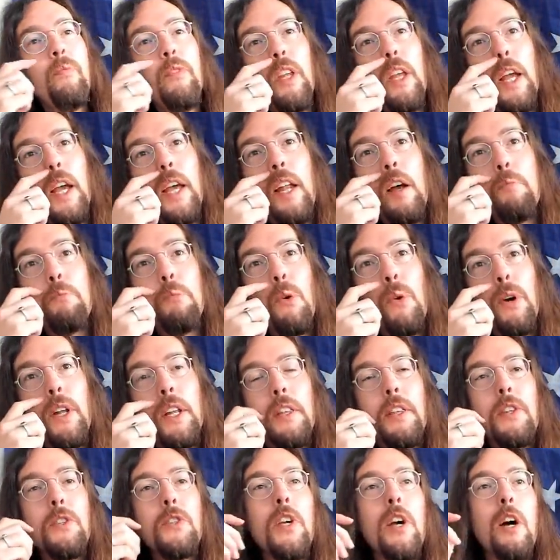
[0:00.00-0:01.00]
And I
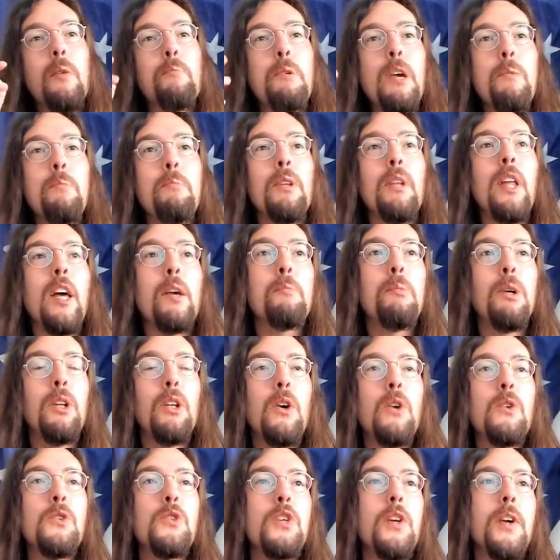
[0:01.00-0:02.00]
pointed this out. People like
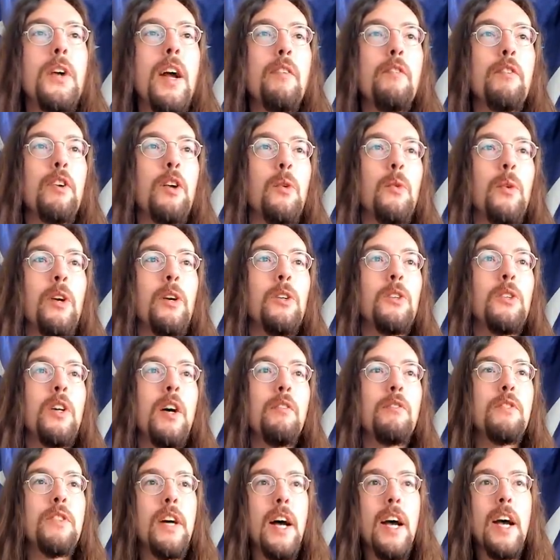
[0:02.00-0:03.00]
Pelosi are having a real
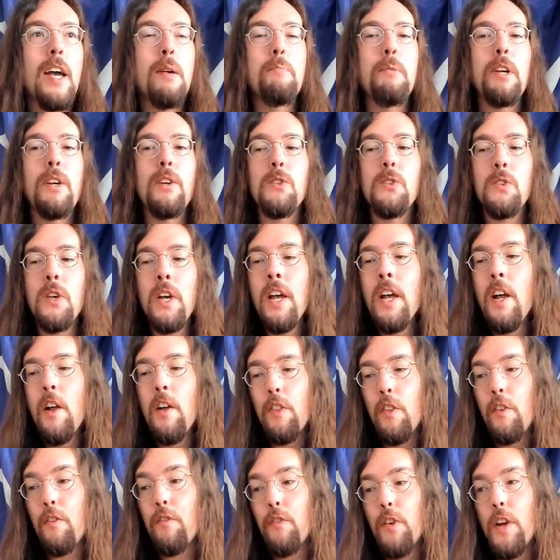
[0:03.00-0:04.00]
tough time because
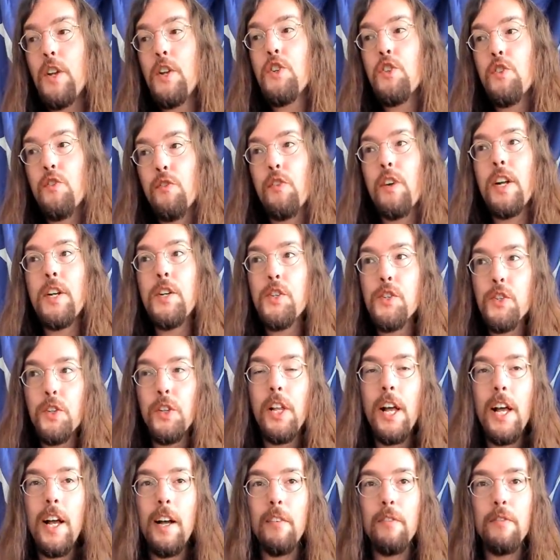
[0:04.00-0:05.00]
the fringe fringe
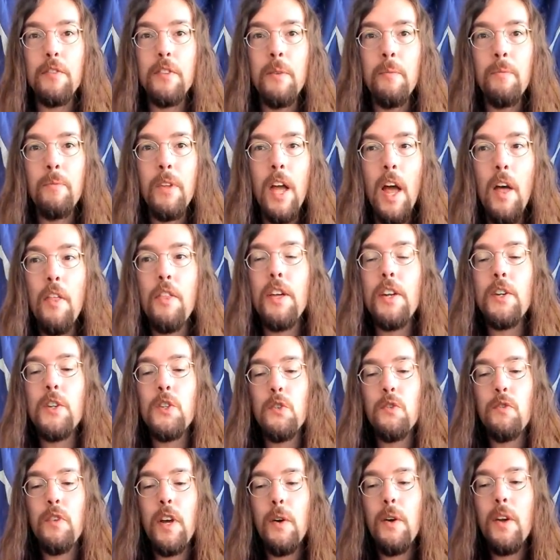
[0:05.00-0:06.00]
left that
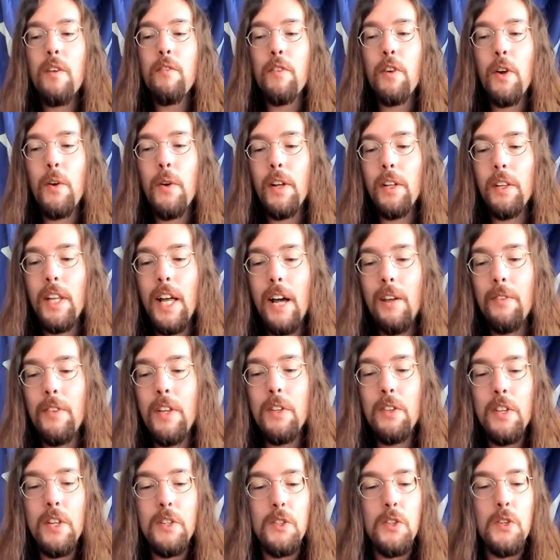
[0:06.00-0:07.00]
is very, very loud.
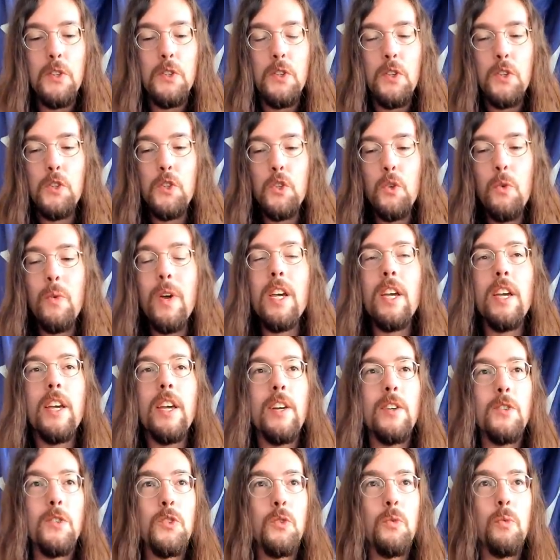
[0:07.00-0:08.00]
This is the
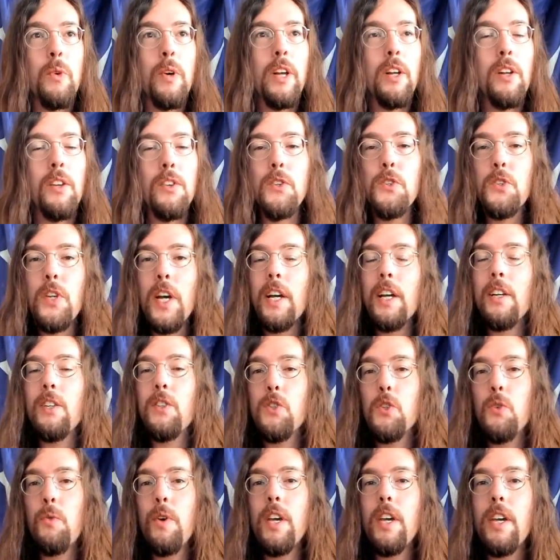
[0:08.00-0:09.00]
squeakiest wheel. The second
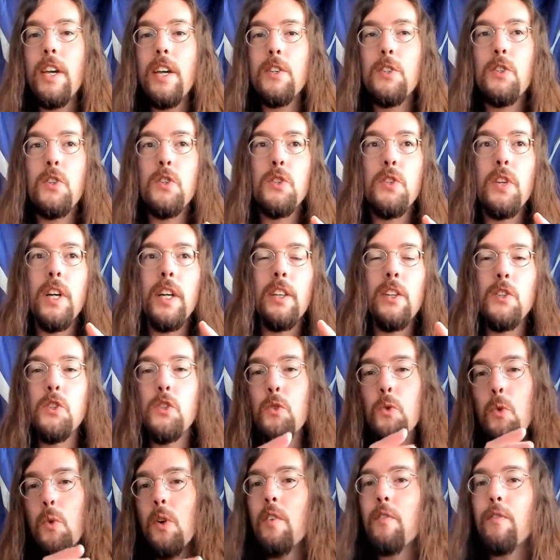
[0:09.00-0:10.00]
squeakiest is like the
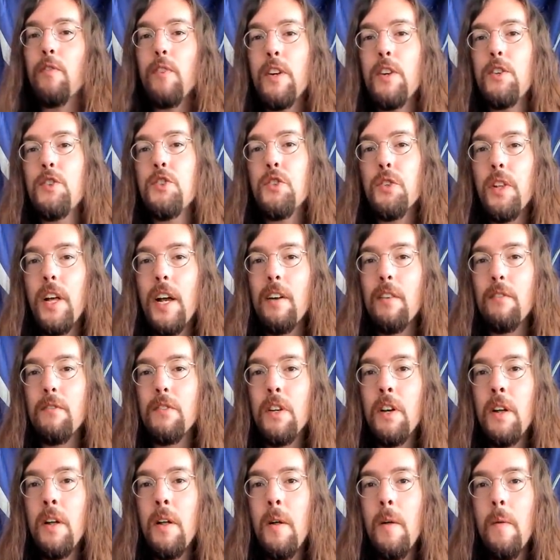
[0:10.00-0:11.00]
sort of fringe left,
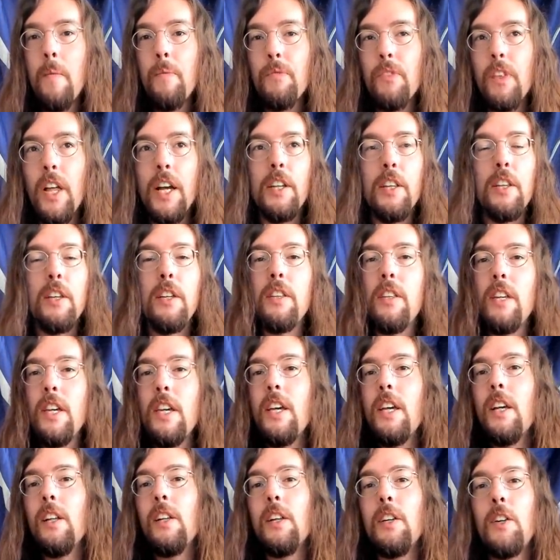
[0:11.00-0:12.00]
like the,
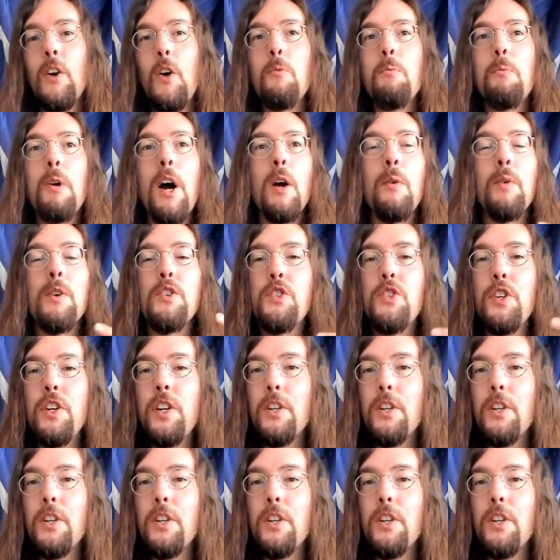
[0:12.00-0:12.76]
the Ilhan Omar, Rashida